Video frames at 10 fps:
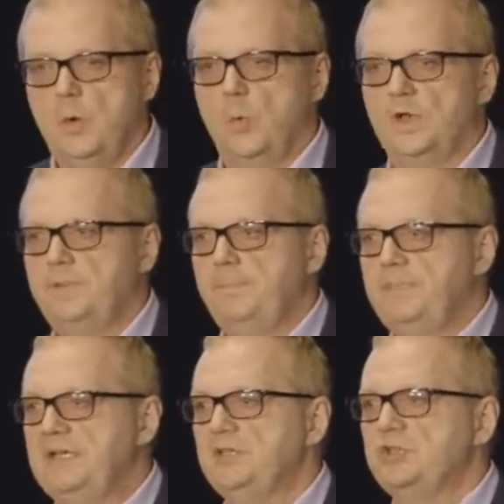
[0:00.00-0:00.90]
one of the
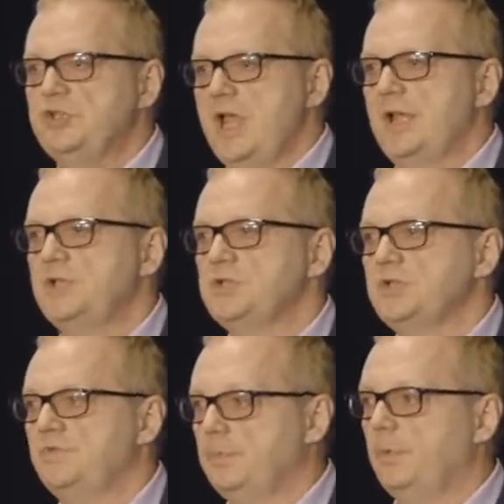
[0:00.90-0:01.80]
biggest challenges
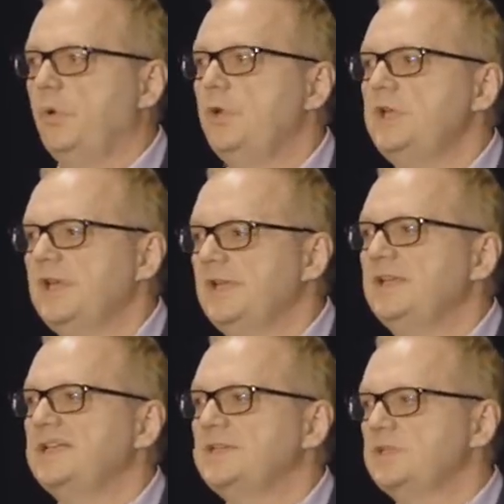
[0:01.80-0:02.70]
of deploying
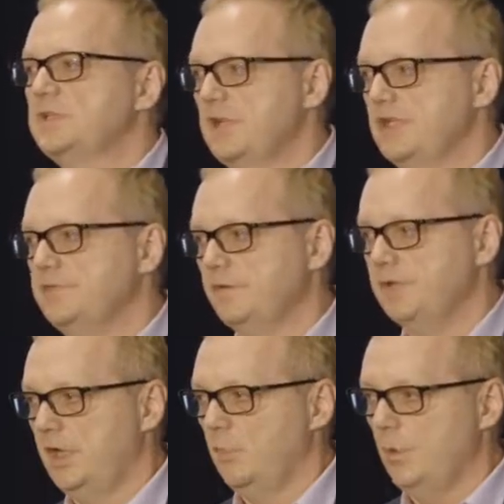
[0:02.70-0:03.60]
analytics
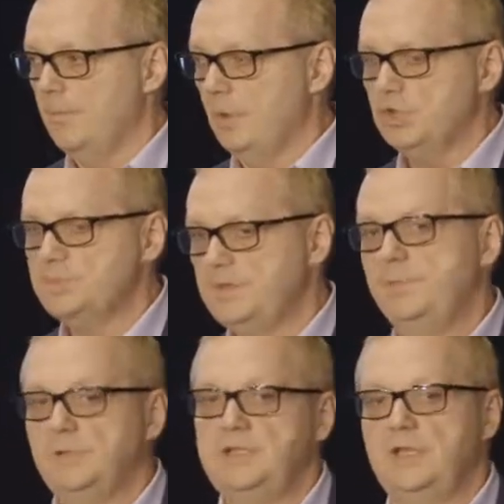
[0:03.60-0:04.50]
successfully, and where most
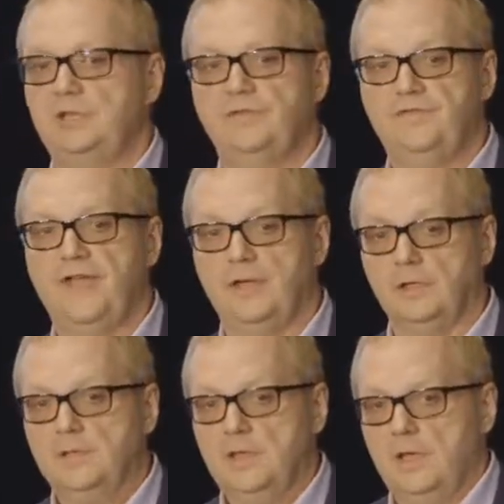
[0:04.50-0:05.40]
people tend to fail.